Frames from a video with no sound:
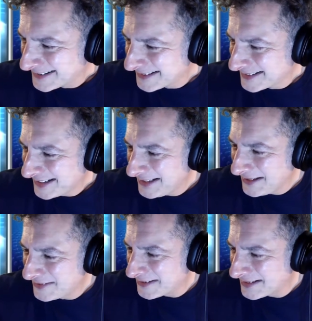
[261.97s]
he
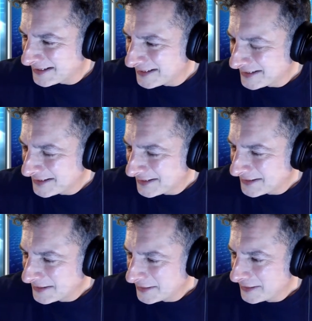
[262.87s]
needs a
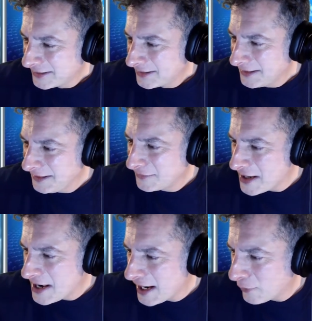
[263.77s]

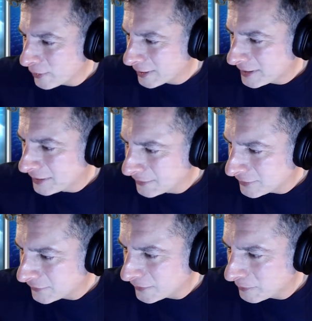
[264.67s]
network
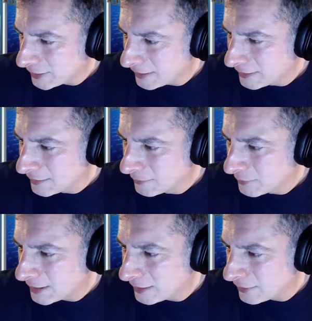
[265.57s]
or something,
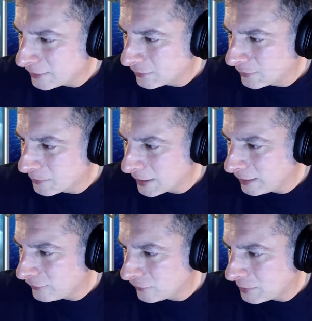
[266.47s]
but I don't know. We'd
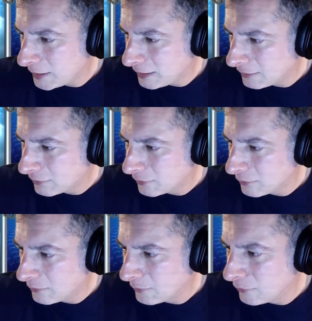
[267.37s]
probably just be...
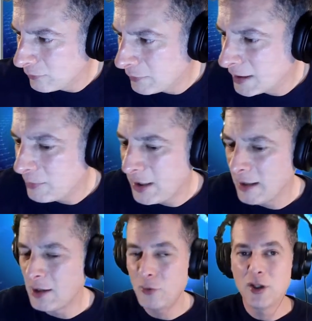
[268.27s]
become an
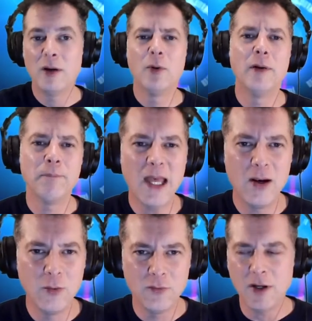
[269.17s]
echo chamber. I don't
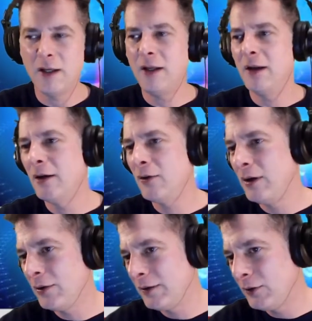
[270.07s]
know if Jonny and I agree
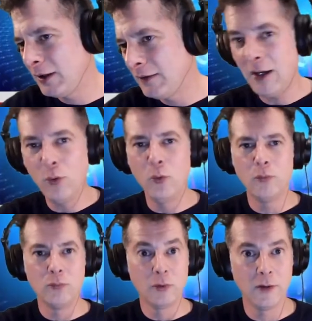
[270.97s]
on everything. Did I
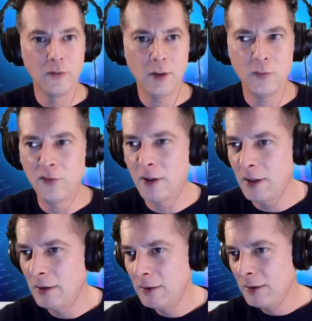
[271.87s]
say it was Jonny?
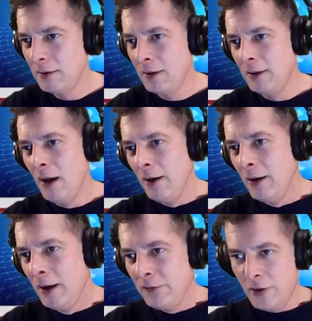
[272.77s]

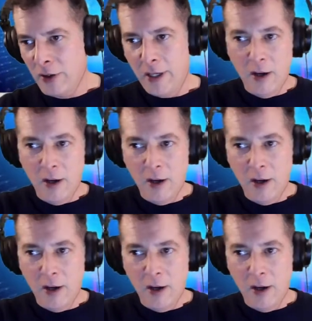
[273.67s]
Sorry.